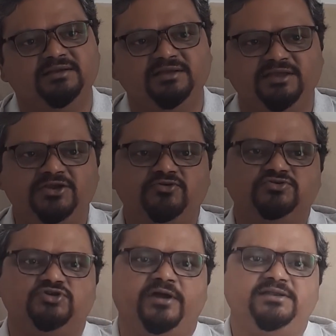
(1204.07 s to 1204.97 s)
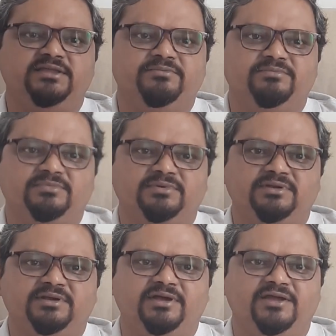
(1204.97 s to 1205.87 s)
He too joined them
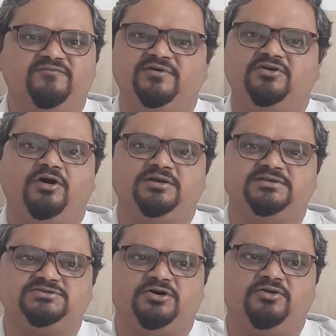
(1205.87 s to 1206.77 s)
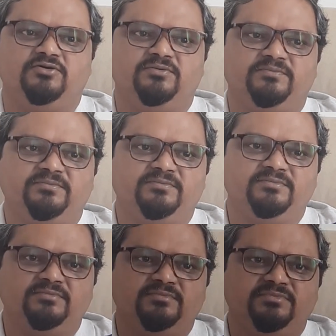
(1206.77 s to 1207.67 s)
and forgot his sorrow.
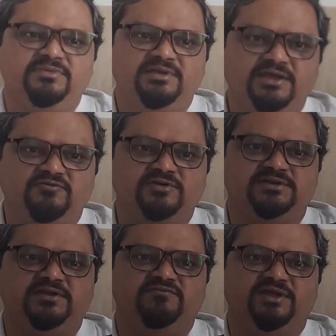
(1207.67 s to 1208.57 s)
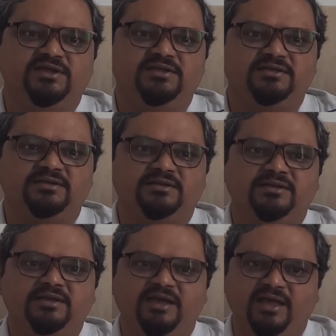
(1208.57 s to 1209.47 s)
It was evening,
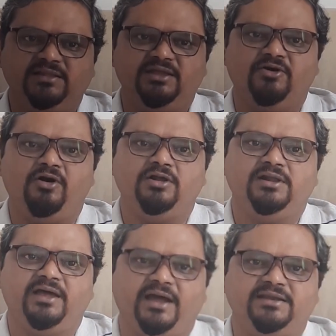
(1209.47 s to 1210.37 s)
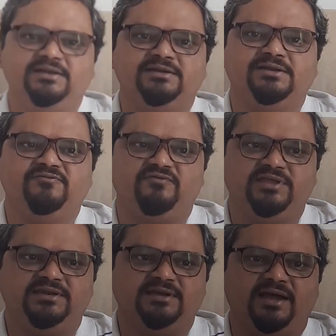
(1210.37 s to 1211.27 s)
and they all had a little
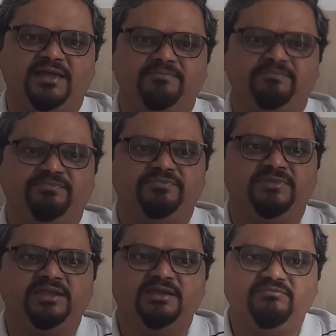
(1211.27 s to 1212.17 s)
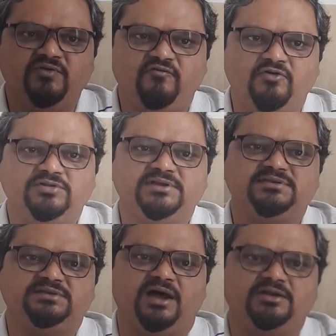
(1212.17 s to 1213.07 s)
free time before they
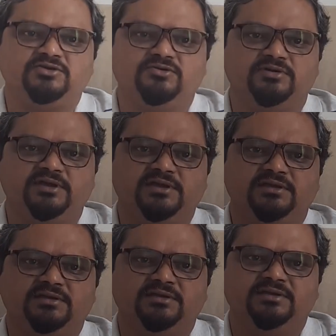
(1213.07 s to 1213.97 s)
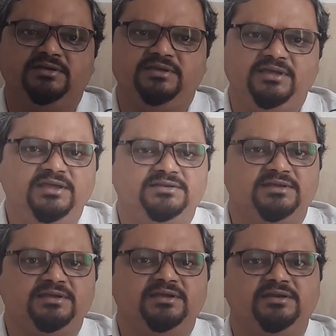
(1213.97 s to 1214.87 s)
start cooking,
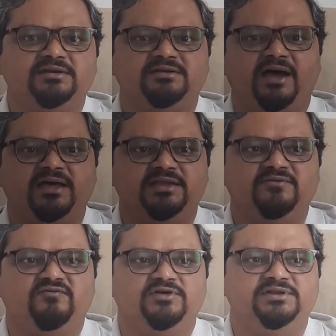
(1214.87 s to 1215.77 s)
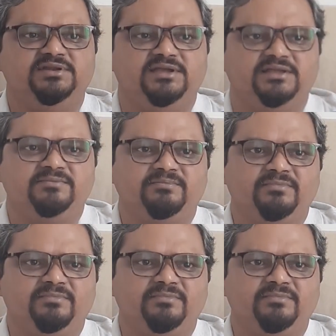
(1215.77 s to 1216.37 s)
eating, and retiring for the day.